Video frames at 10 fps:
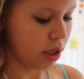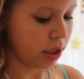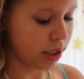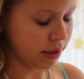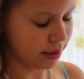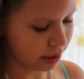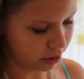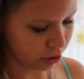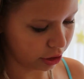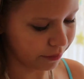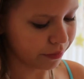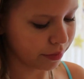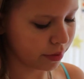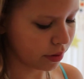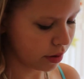Concealer
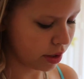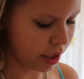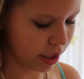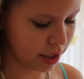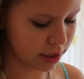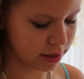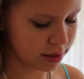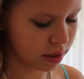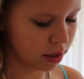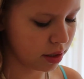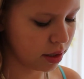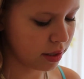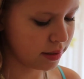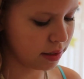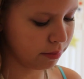is
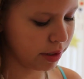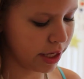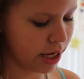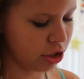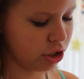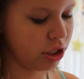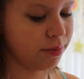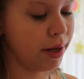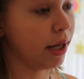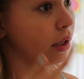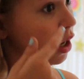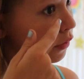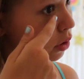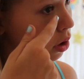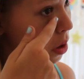Simply Ageless by
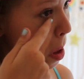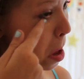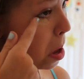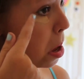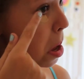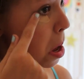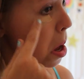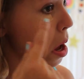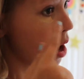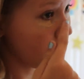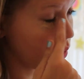CoverGirl and